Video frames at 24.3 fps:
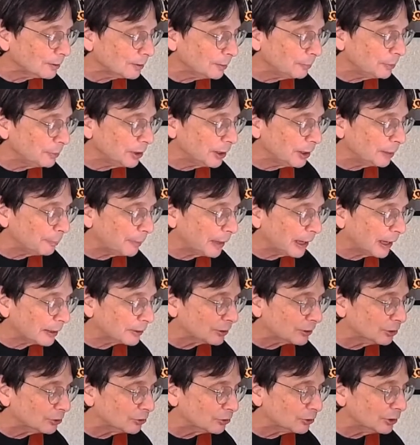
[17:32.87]
me get
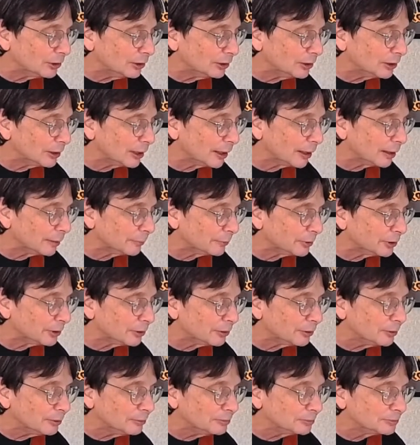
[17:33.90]
back into Ecamm
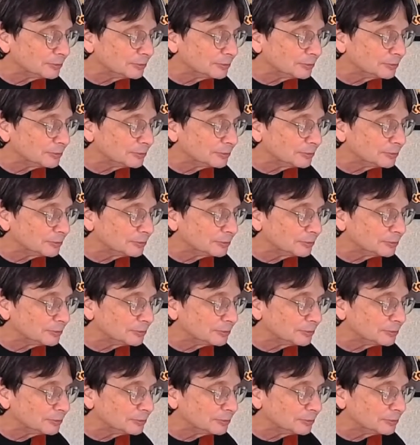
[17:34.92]
here.